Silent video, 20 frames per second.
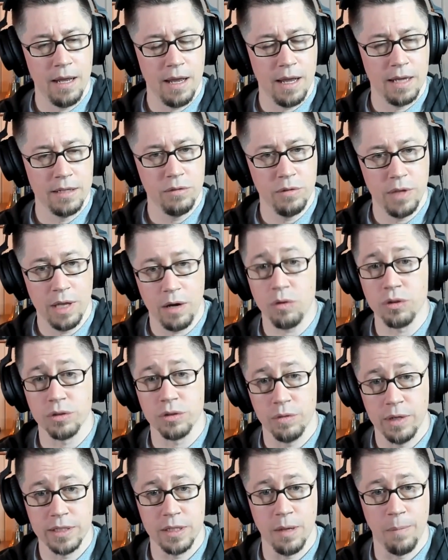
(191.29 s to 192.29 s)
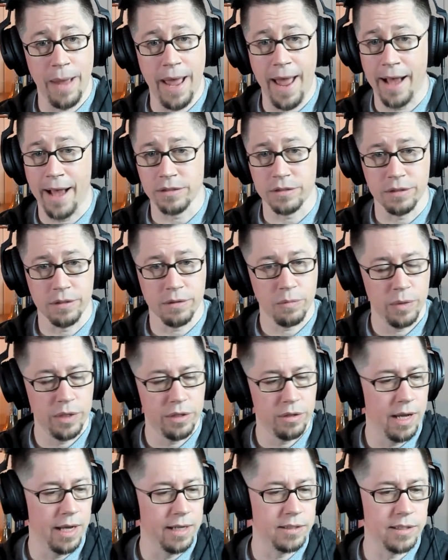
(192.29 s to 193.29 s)
I do that also as a pastor. We
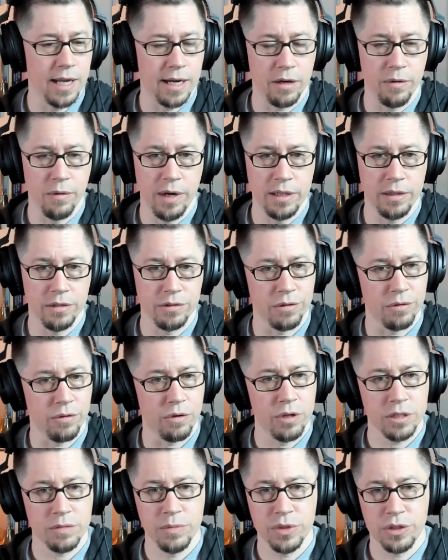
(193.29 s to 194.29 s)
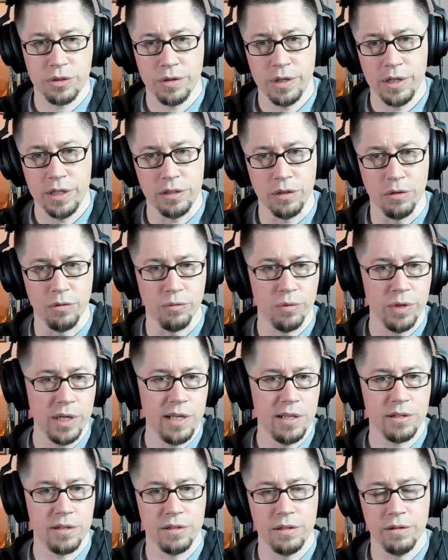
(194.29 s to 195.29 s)
do not decorate. There's no Christmas trees, no
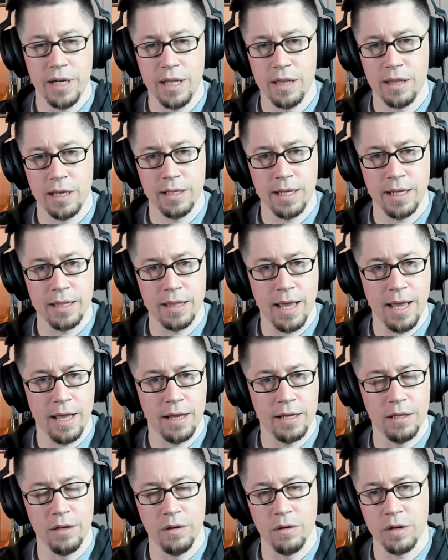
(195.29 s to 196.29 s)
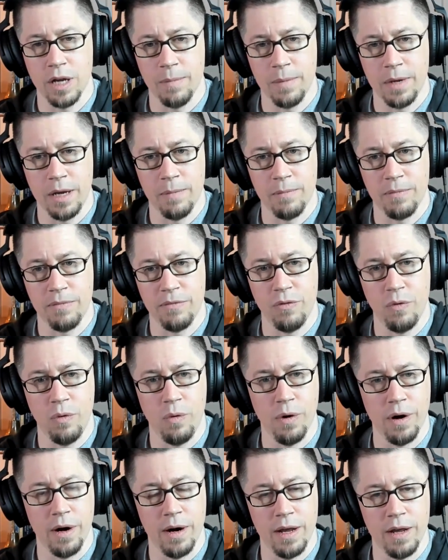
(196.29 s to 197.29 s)
wreaths, no anything like that. Coming up
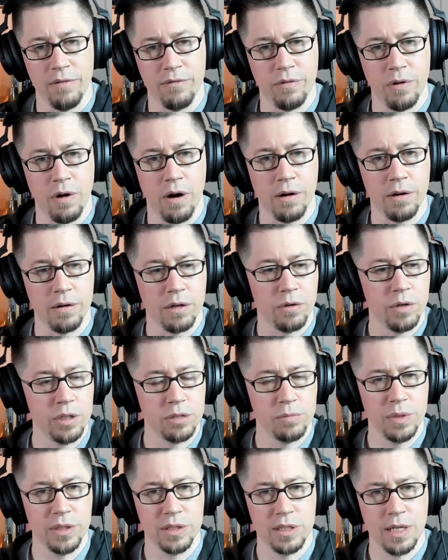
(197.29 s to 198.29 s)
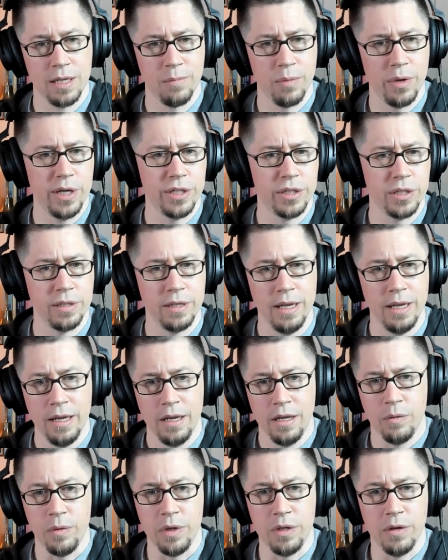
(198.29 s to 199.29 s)
for our Christmas celebration,
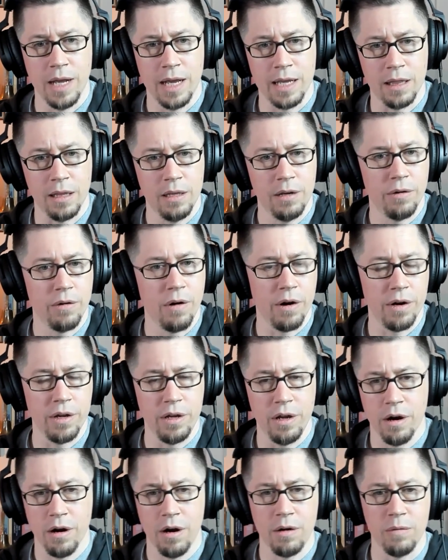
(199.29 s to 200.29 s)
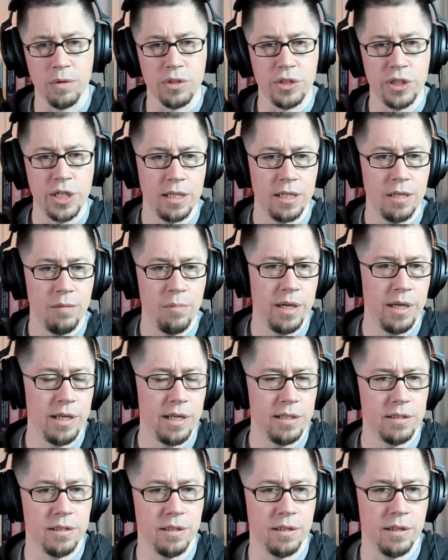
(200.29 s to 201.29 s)
we do not litter our yard with jelly
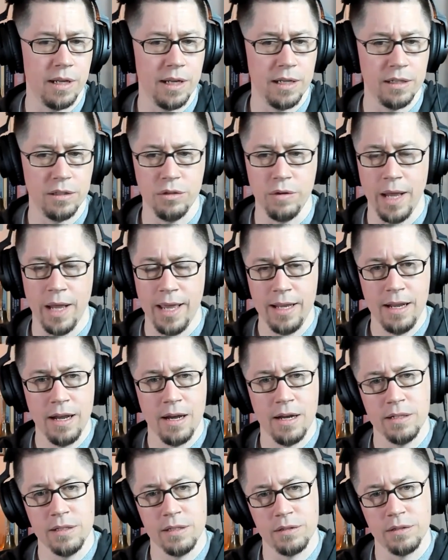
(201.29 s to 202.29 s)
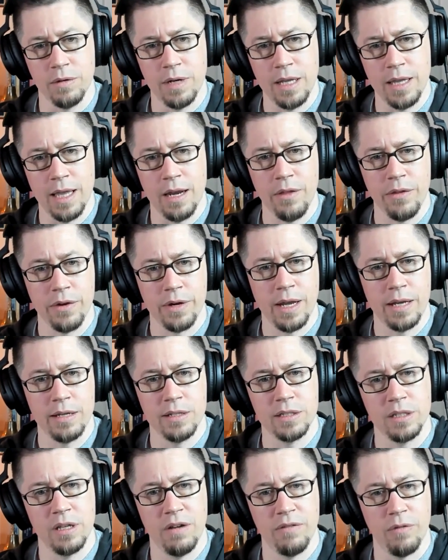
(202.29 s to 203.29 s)
beans and do egg hunts or any of that other kind
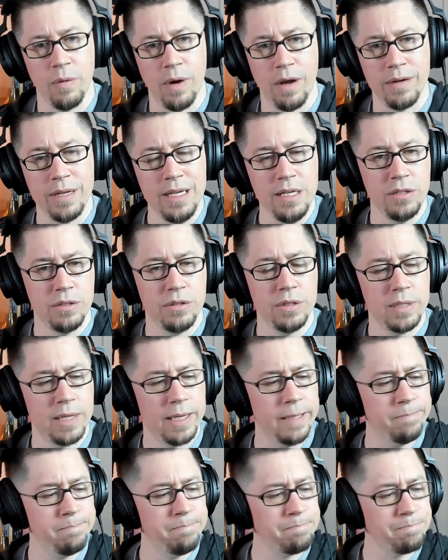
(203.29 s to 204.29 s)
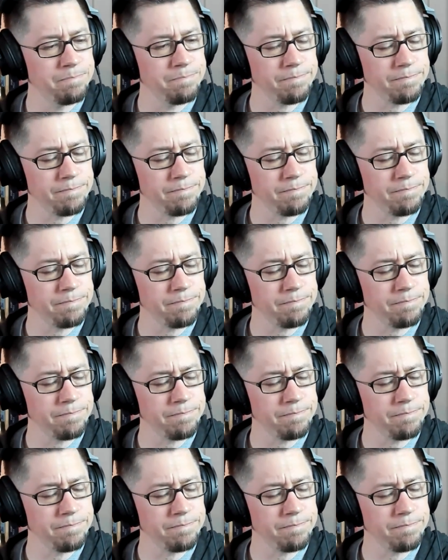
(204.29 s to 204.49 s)
of stuff around Easter time.